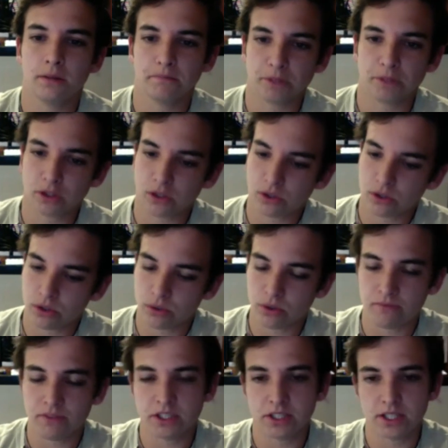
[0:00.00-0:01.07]
You know, go to
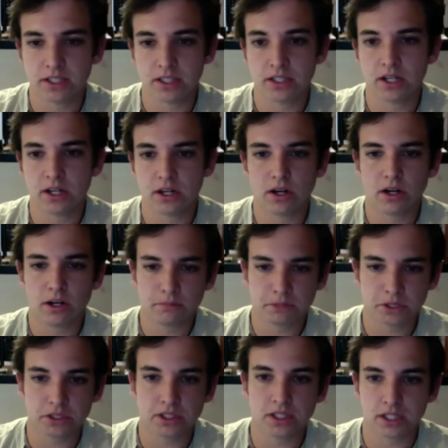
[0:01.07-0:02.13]
coinvigilante.com
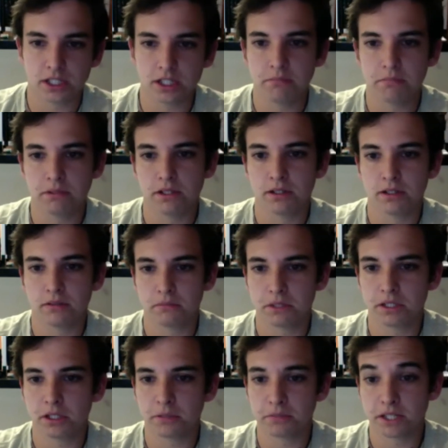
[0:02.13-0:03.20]
so you can keep
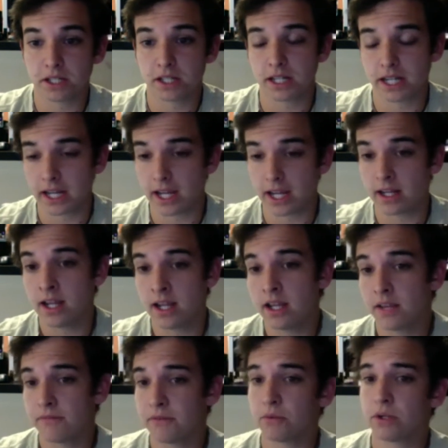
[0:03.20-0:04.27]
being updated. And again,
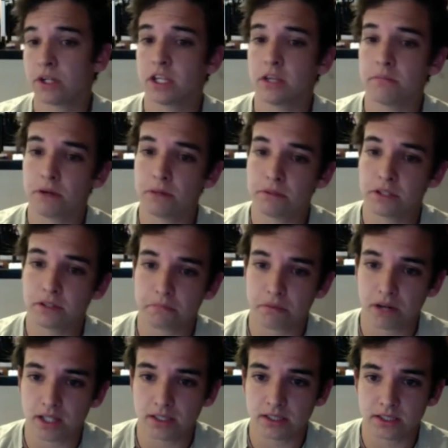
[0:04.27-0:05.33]
if you want to keep up with the
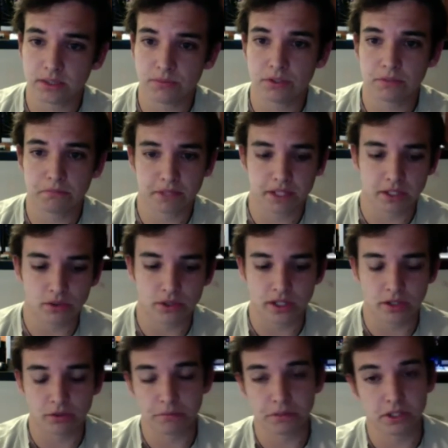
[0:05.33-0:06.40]
prices with Bitcoin and
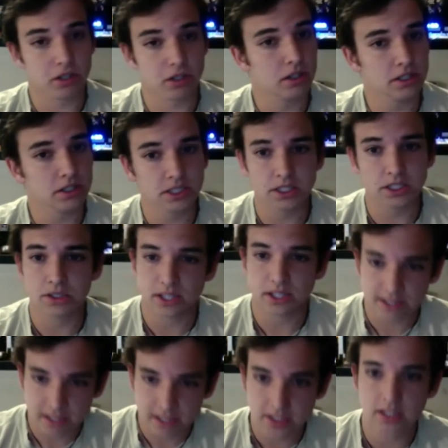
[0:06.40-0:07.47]
cryptocurrencies, you guys
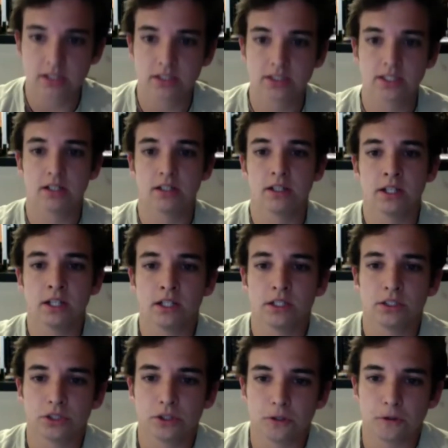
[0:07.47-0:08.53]
can check us there.
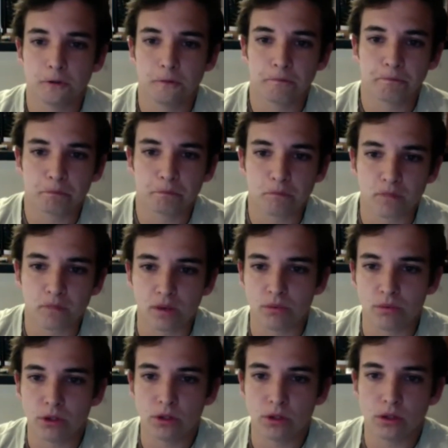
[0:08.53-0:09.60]
So
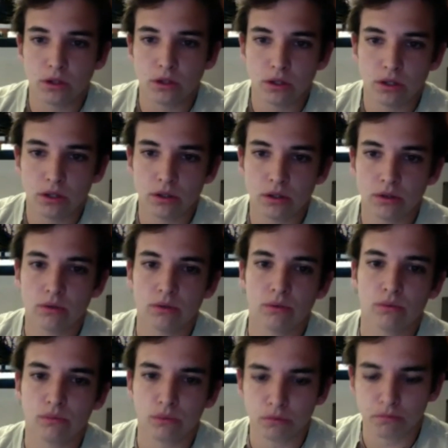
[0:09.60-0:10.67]

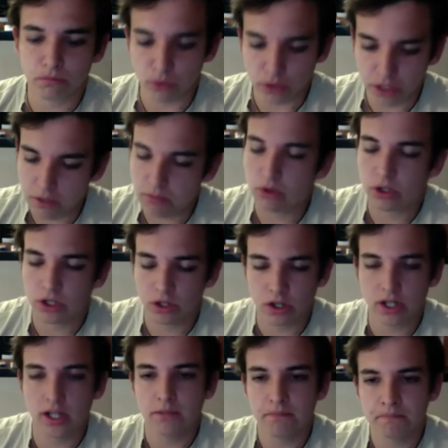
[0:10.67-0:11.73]
we'll keep working on
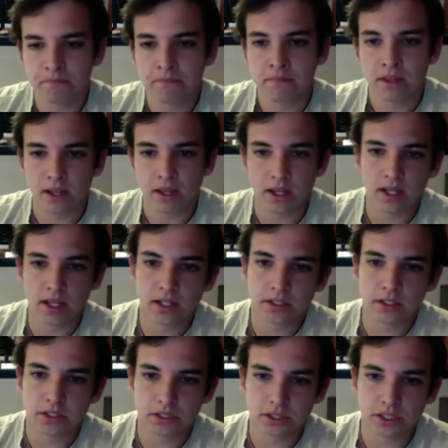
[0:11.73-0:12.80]
it and
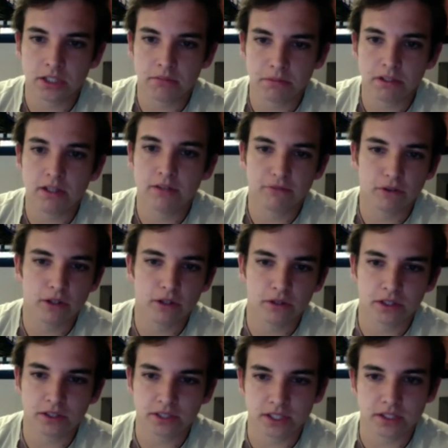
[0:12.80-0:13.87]
just keep following
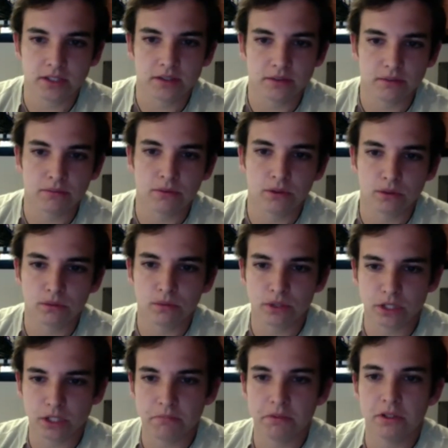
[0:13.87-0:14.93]
us and we'll
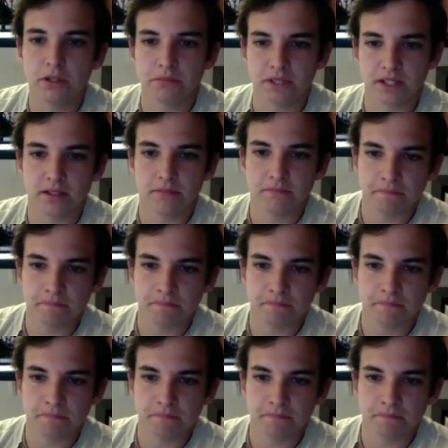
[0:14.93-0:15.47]
keep you updated.